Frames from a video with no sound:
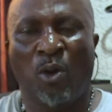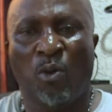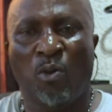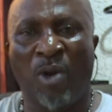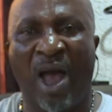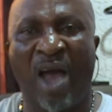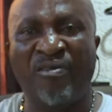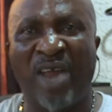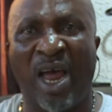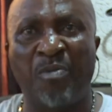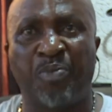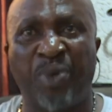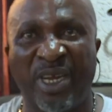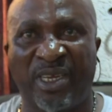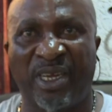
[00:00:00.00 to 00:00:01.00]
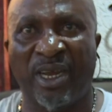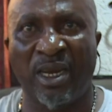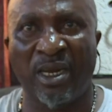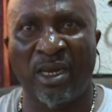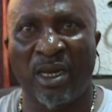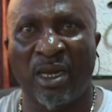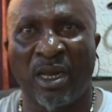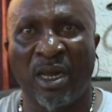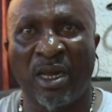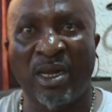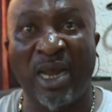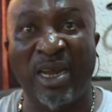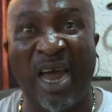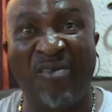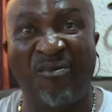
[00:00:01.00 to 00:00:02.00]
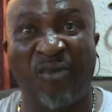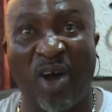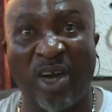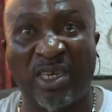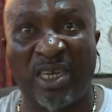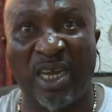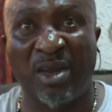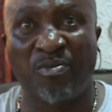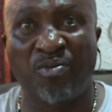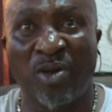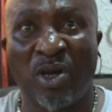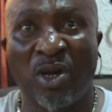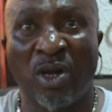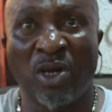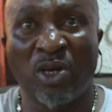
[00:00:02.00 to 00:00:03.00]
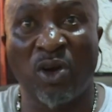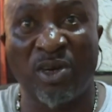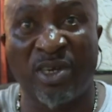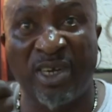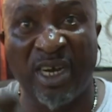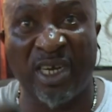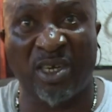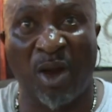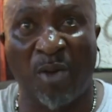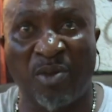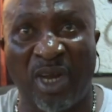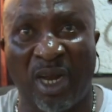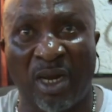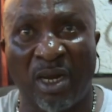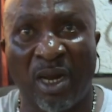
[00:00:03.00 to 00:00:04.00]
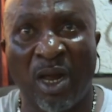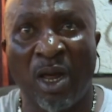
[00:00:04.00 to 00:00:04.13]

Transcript: well, after beating, they now forced him to drink something.